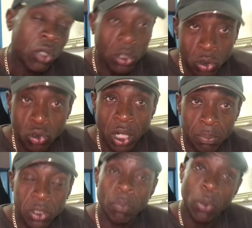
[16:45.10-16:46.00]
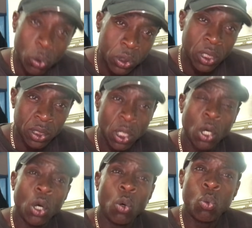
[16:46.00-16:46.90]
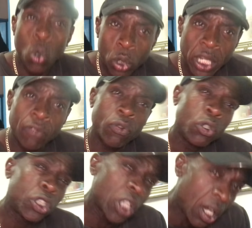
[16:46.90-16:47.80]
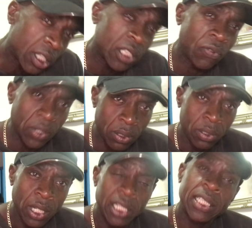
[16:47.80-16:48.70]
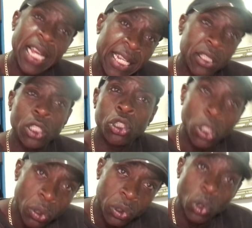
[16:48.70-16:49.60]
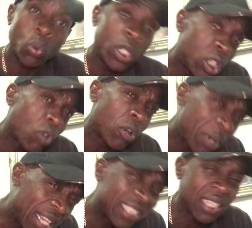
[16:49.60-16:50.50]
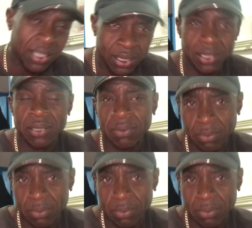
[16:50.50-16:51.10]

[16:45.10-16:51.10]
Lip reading: Donald Trump supporters walking through Charlottesville saying the Jews will not replace us.